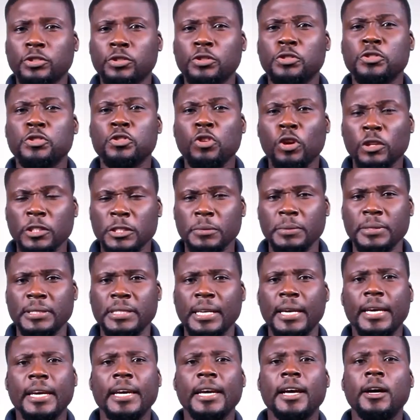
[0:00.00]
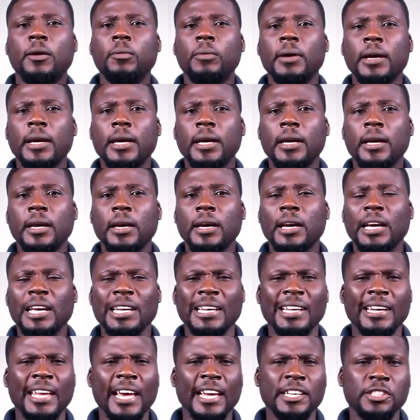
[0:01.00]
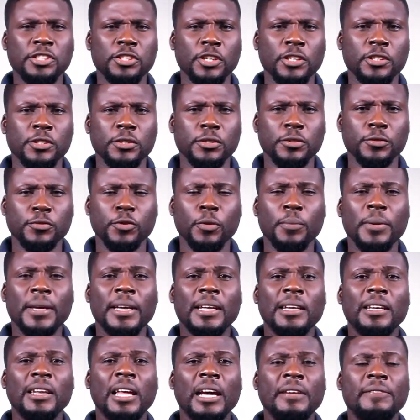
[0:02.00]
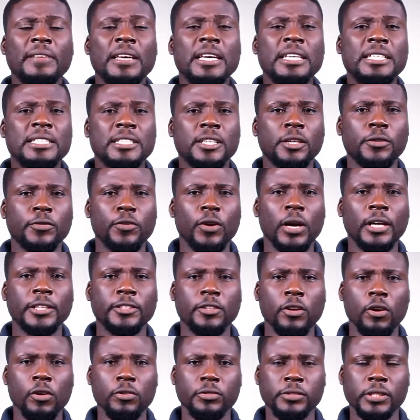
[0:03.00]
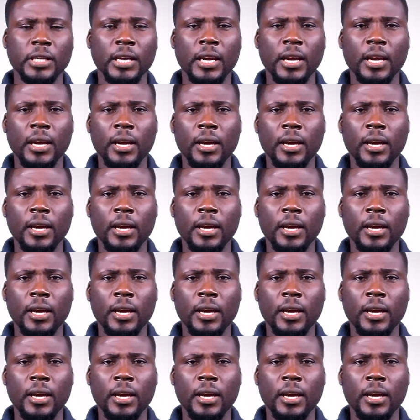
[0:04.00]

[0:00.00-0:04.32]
should not be taken away in an exchange for making life easier for adults.